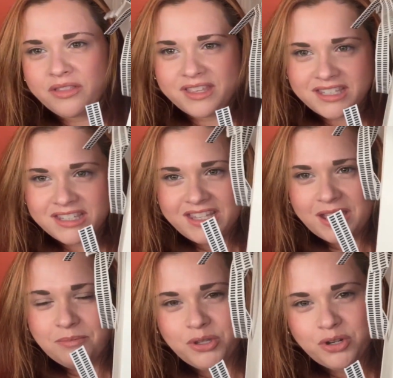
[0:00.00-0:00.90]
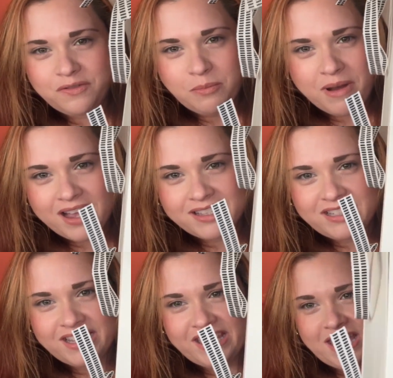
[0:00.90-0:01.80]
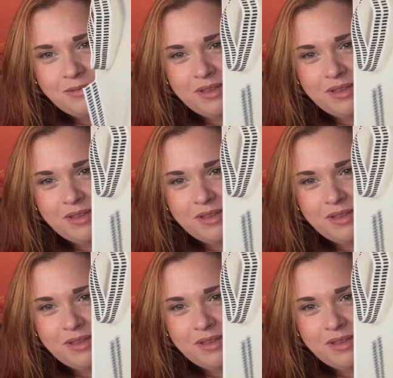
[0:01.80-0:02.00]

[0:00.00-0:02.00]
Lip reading: this is the beautiful box that it came